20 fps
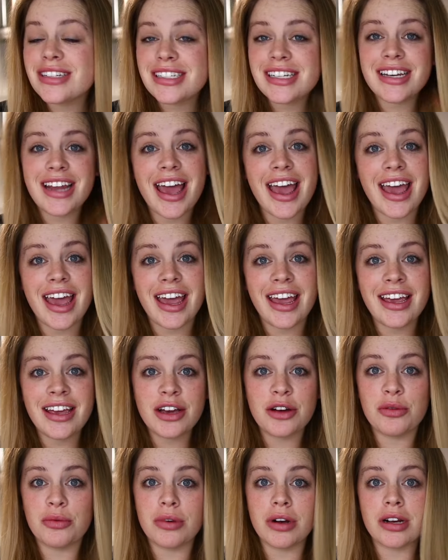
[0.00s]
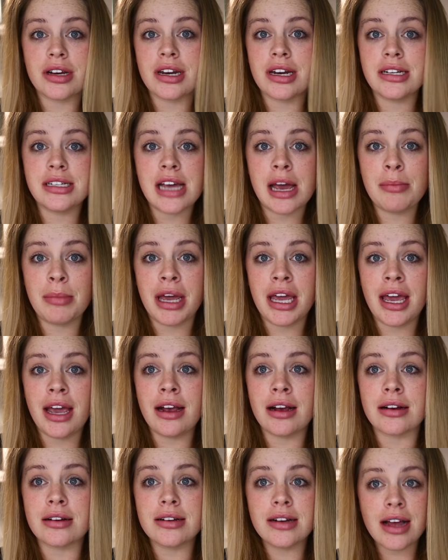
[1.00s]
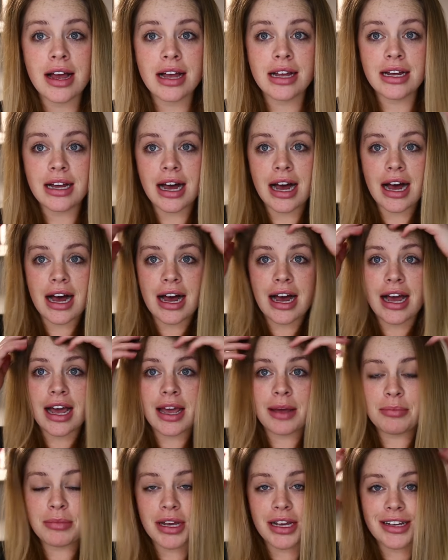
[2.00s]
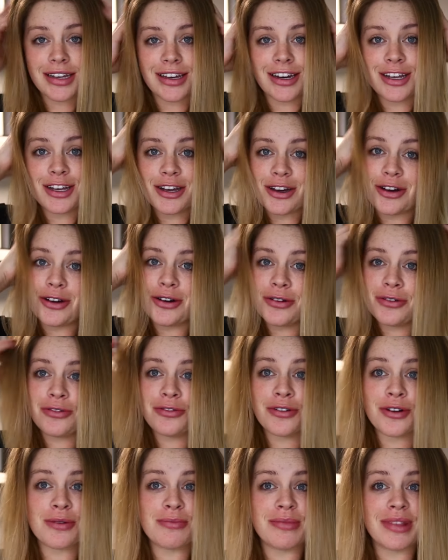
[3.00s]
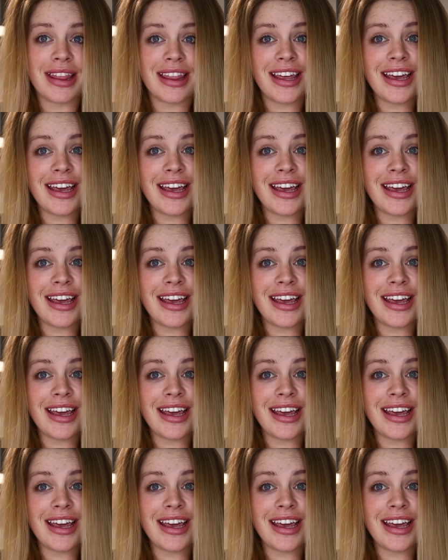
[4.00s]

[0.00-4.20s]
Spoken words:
Today we're gonna dye my hair. I'm gonna go from